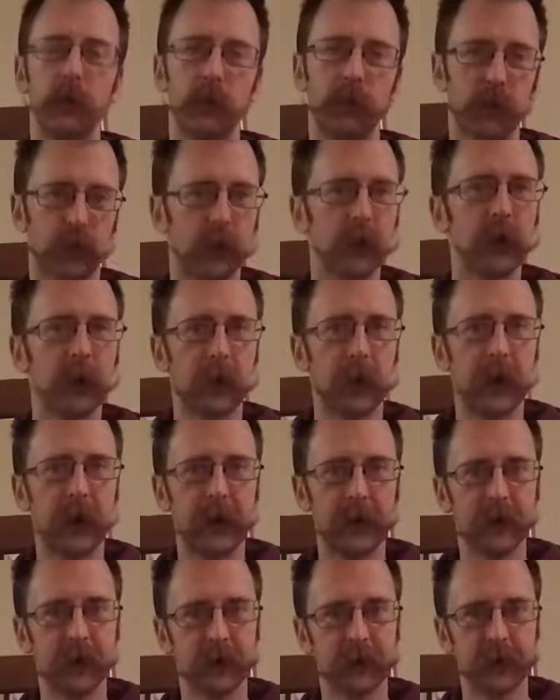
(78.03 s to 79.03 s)

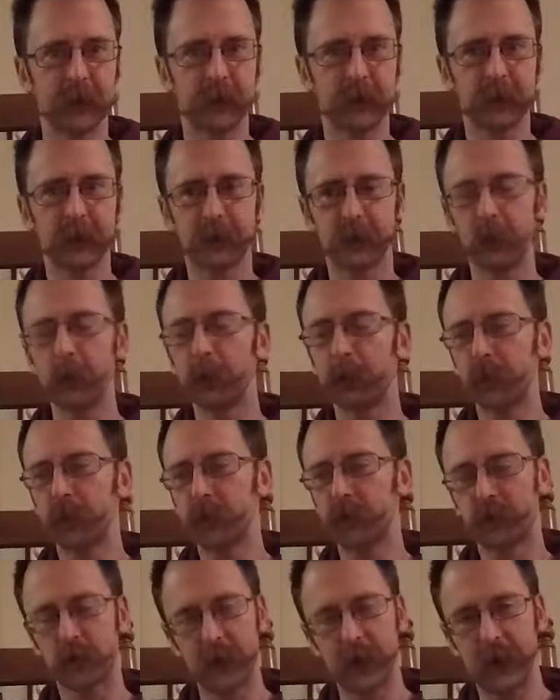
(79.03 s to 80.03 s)
Priorat is this super
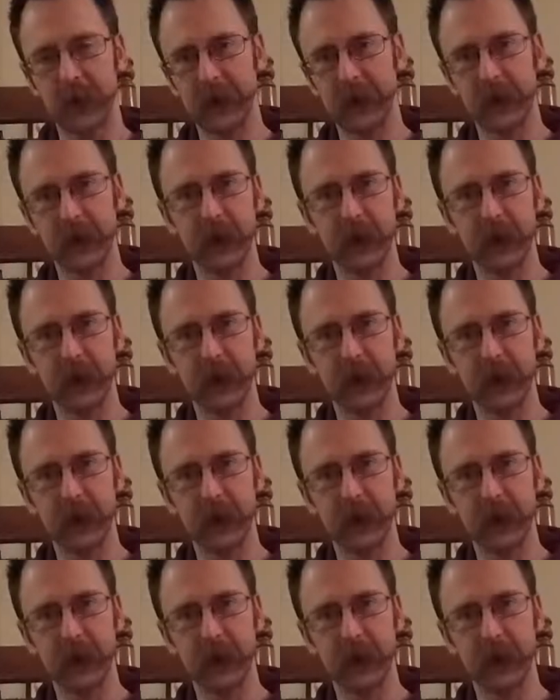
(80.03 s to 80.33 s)
dry,